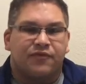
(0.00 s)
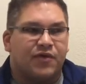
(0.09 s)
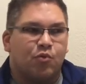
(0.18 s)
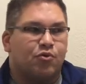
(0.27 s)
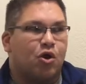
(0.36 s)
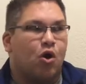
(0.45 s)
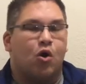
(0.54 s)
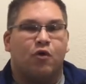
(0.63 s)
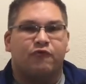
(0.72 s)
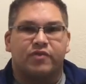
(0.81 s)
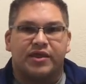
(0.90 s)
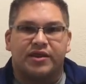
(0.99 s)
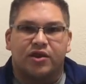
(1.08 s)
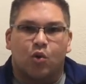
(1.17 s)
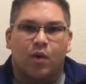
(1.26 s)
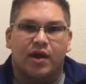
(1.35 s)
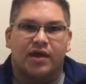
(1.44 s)
They weren't all related
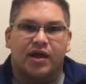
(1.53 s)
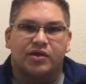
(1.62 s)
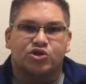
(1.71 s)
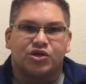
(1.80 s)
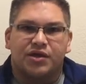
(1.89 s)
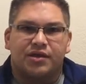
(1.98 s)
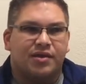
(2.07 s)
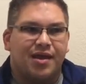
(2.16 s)
to Qui-Gon Jinn.